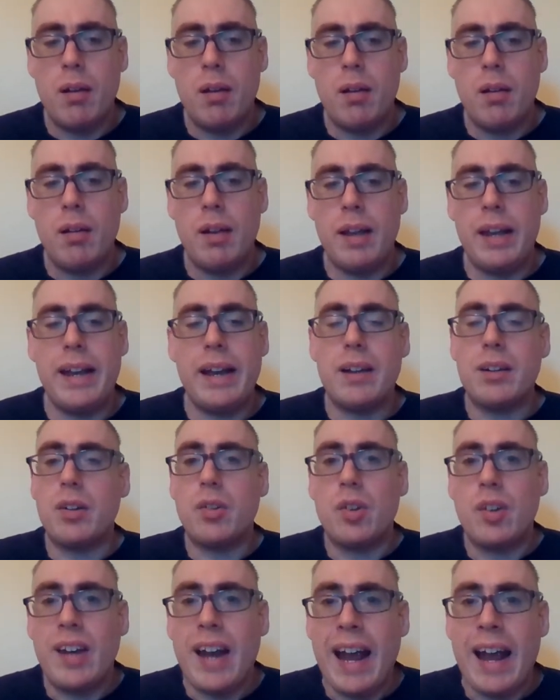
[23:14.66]
He
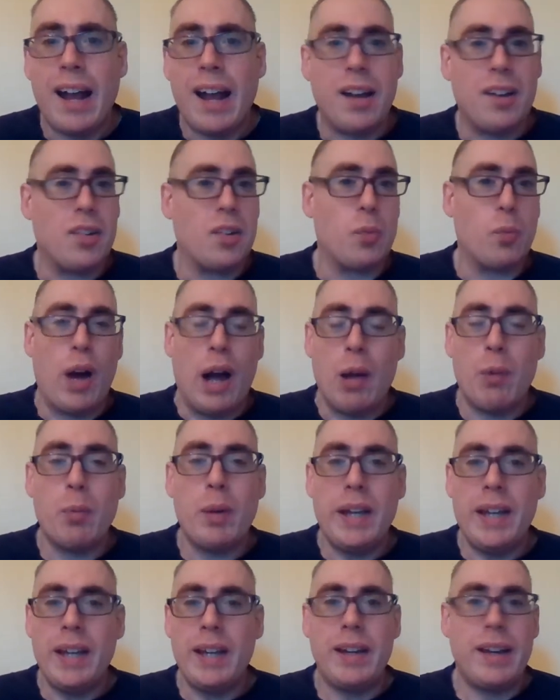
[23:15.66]
understands why
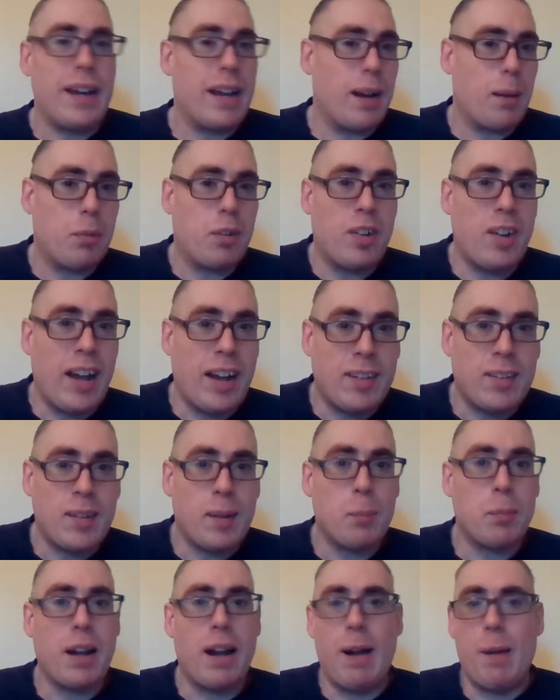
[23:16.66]
we get upset
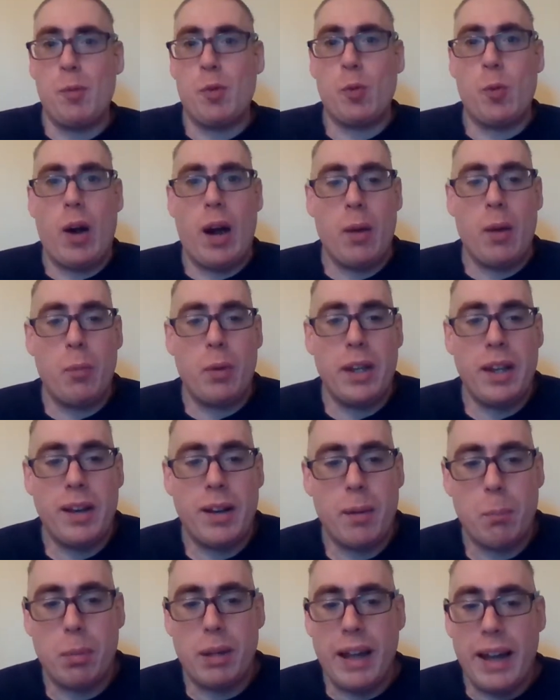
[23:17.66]
sometimes, why we
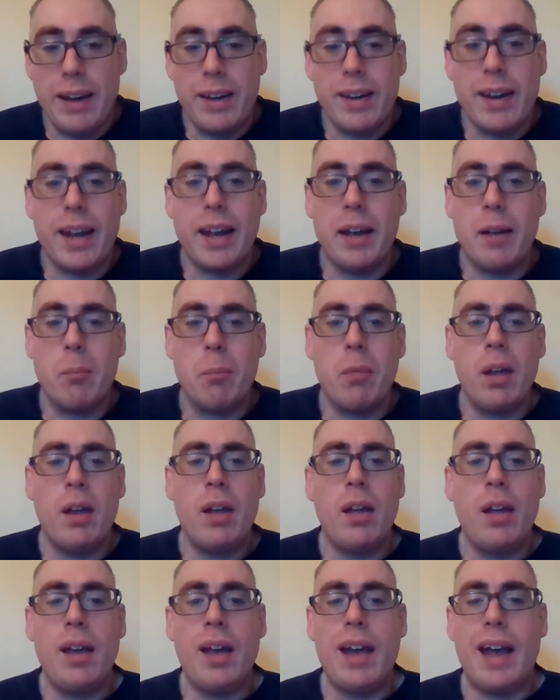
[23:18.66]
complain to him,
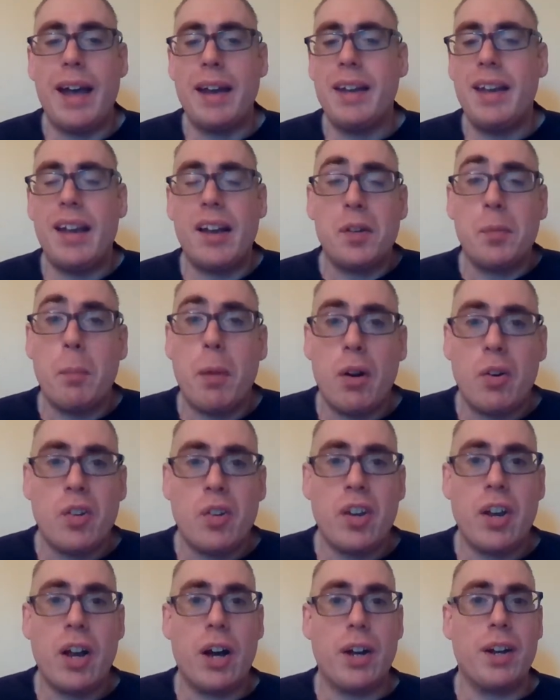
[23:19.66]
and he has
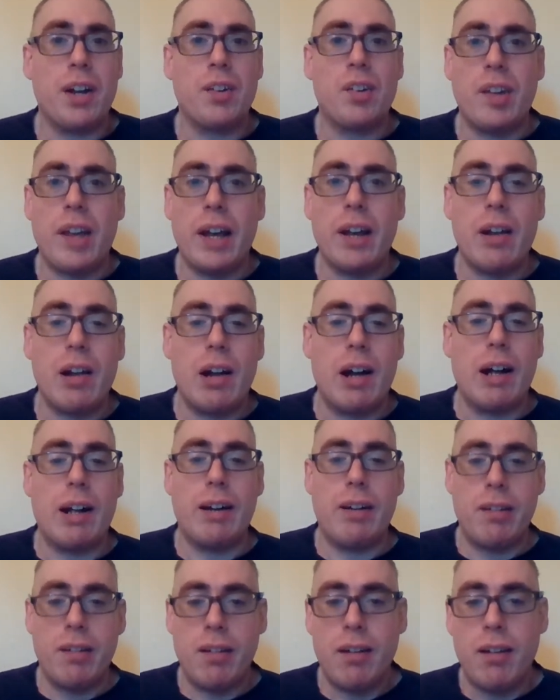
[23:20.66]
mercy on us, thank God.
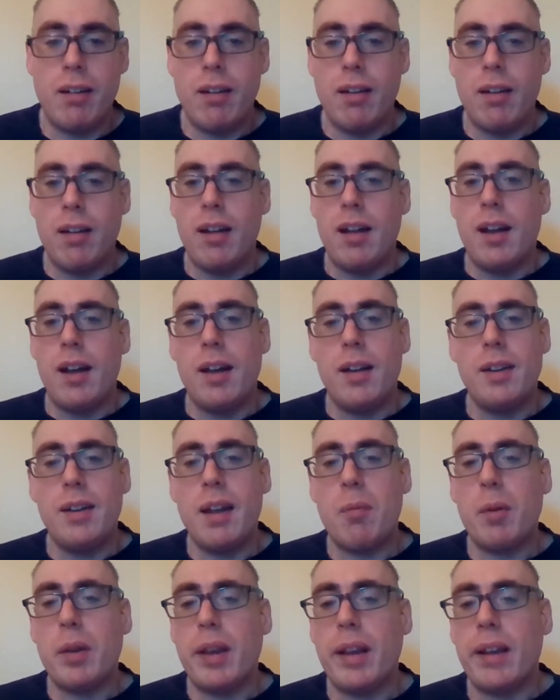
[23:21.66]

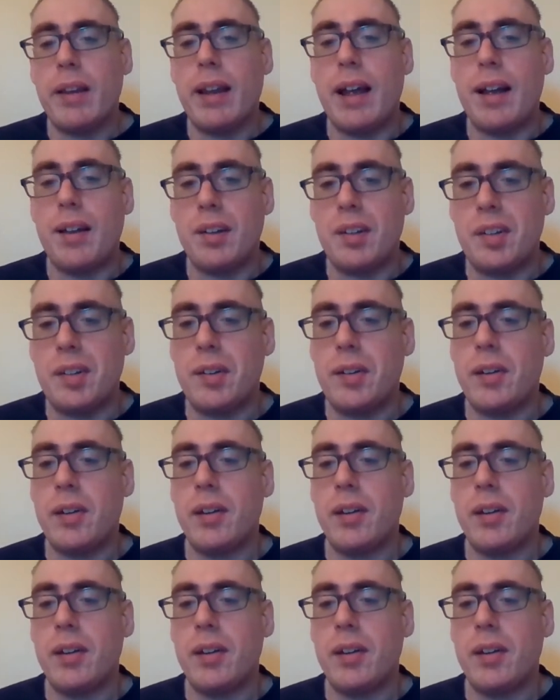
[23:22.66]
Nevertheless,